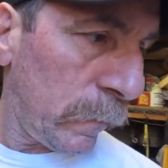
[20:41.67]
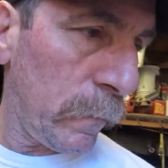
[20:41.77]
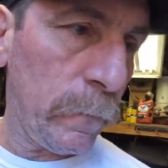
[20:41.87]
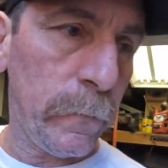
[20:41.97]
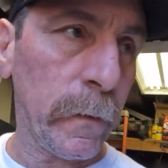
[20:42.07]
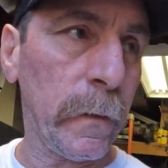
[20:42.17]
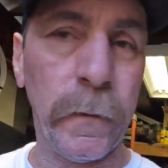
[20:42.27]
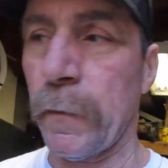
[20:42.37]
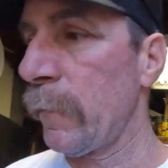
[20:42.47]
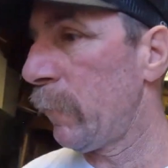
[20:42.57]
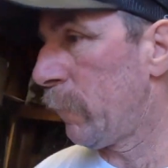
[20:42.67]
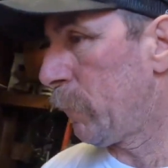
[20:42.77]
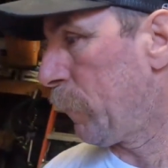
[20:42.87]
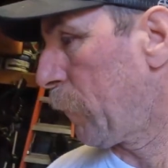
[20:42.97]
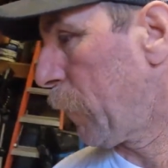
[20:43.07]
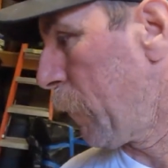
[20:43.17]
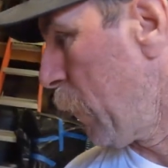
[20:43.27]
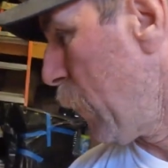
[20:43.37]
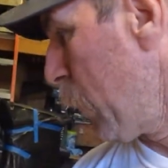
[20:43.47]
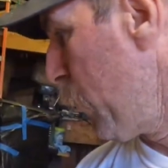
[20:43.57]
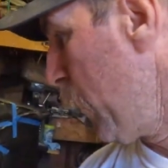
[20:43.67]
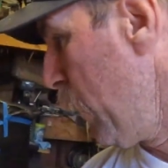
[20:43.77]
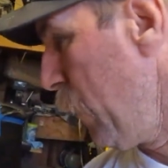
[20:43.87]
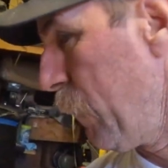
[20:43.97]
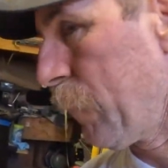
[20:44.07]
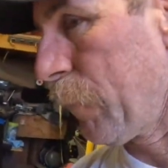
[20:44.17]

don't know if I got the other piece,